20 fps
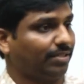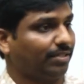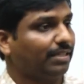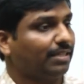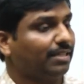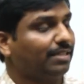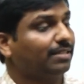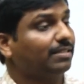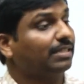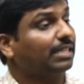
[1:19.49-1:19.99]

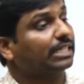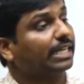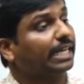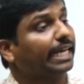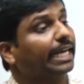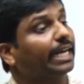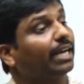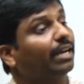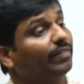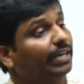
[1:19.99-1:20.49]
Such kind
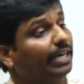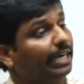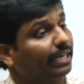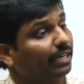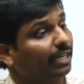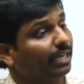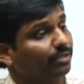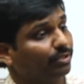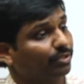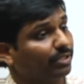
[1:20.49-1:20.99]
of data
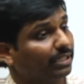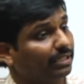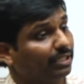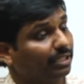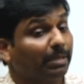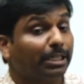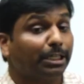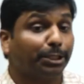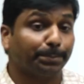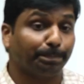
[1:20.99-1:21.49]
is nothing but
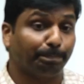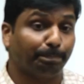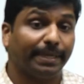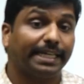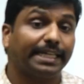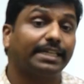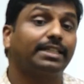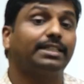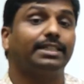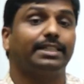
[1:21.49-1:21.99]

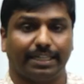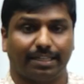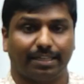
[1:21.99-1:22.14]
big data.